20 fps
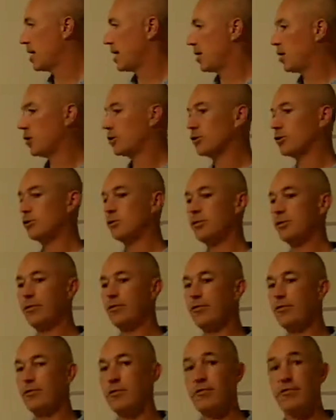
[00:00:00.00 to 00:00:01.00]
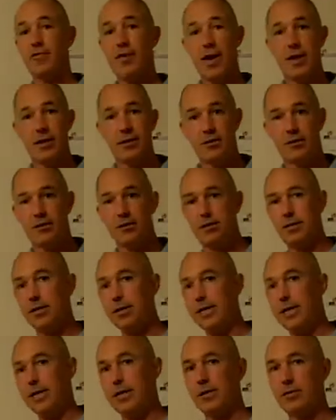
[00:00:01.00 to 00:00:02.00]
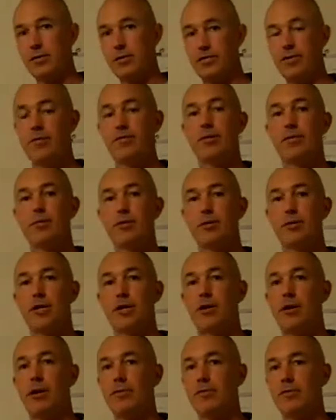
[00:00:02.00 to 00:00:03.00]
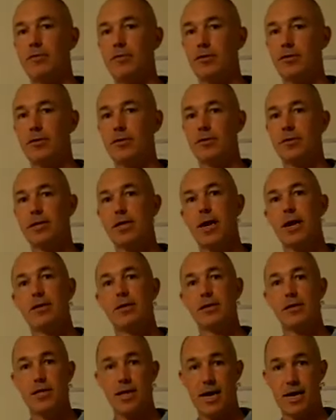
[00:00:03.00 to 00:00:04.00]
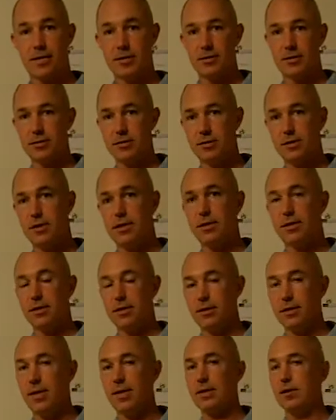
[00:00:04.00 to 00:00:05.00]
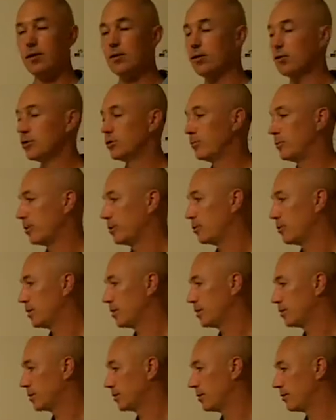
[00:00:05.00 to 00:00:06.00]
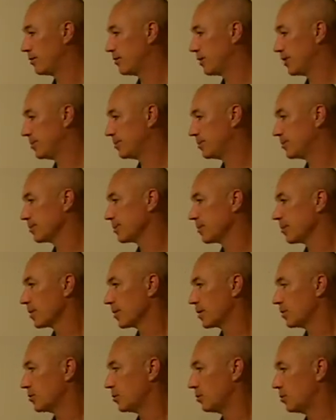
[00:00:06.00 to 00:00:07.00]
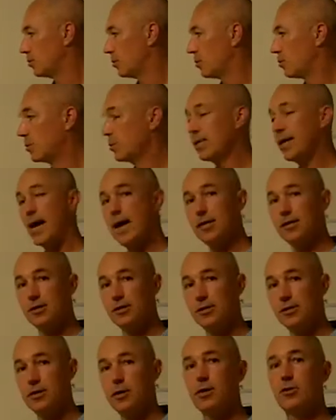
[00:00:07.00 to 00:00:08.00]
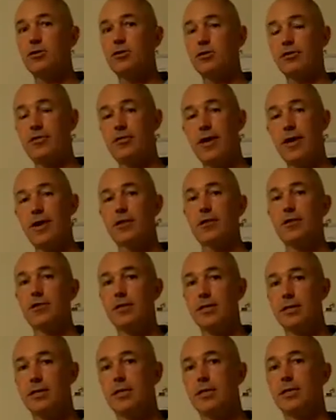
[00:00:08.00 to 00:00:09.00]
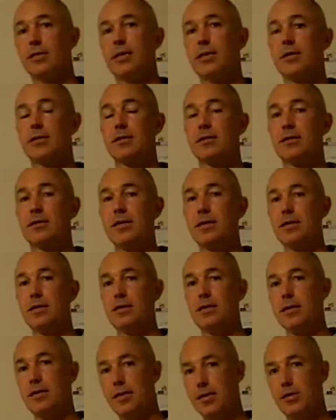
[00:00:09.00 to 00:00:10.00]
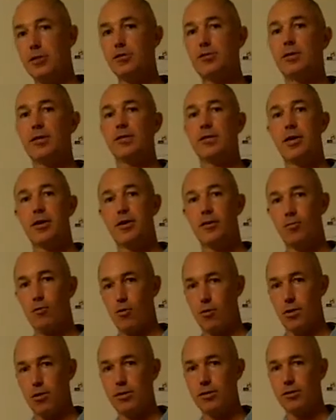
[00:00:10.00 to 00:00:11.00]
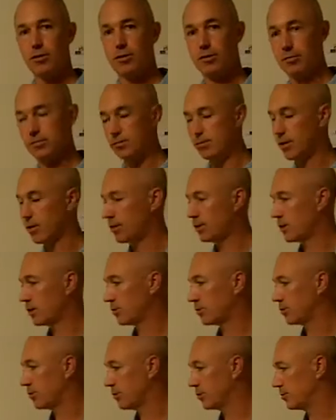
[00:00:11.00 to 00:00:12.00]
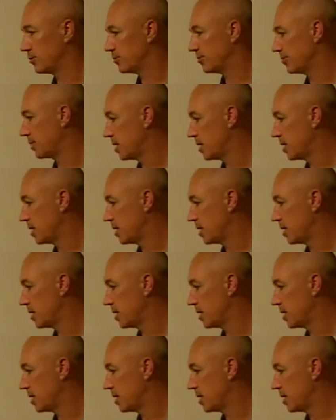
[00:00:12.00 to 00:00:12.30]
Also, if you're a vet, you can take 15% off of your county taxes, and that can also be quite significant. So lower taxes, also the fact that you can deduct the interest on your mortgage, that's also huge.